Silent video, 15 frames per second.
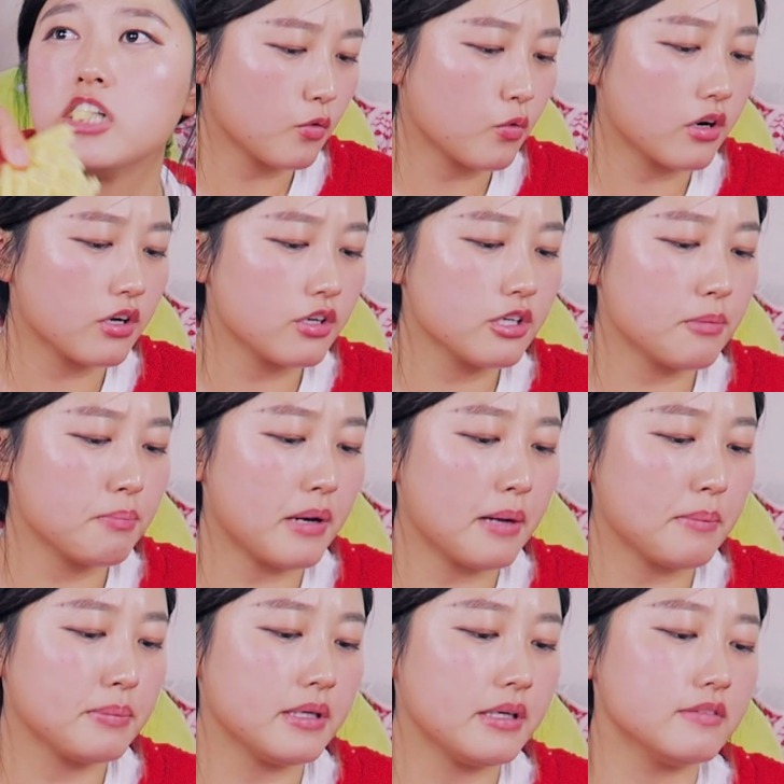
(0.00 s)
What are your
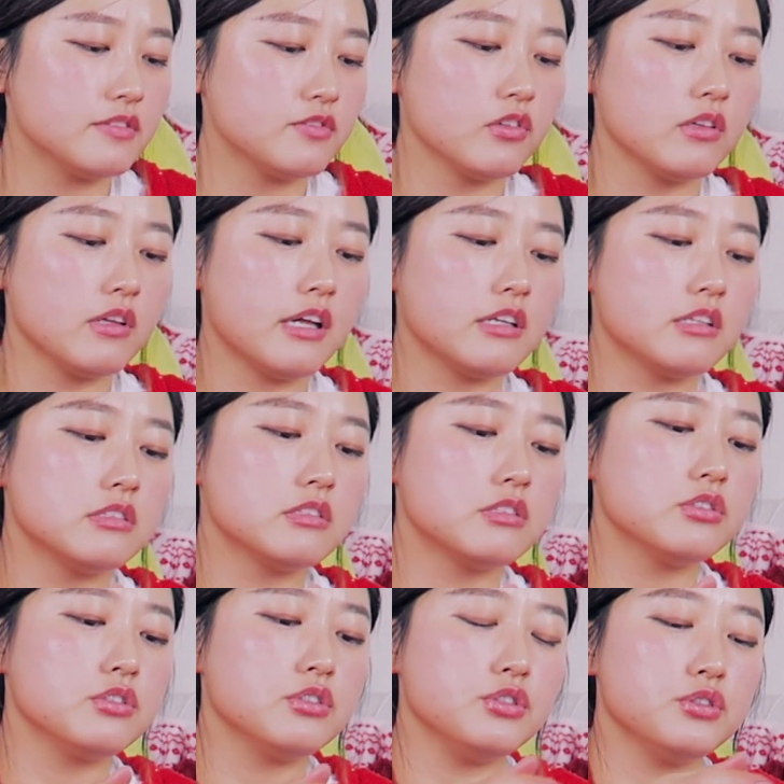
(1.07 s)
pet peeves related
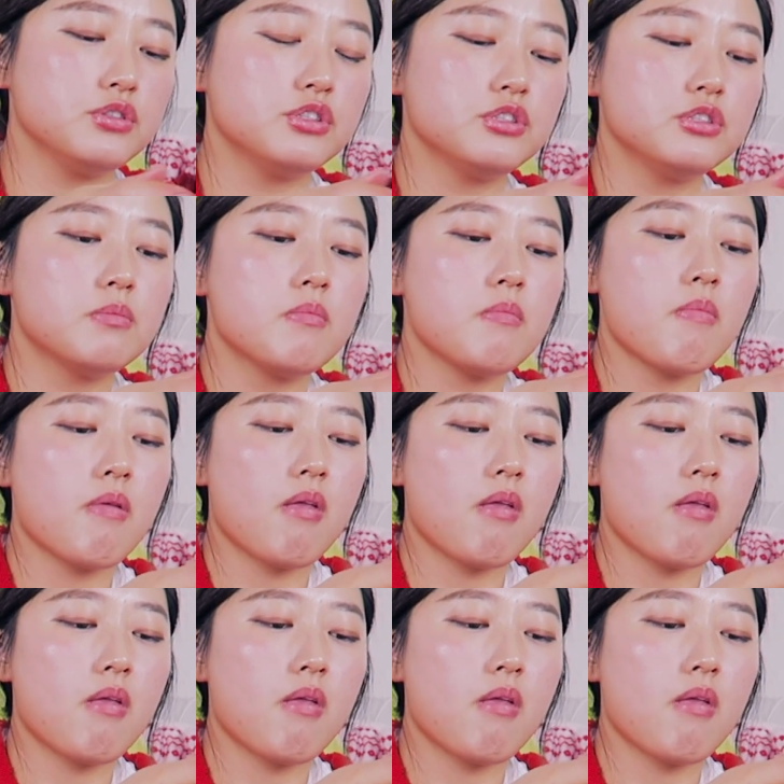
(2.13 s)
to YouTube?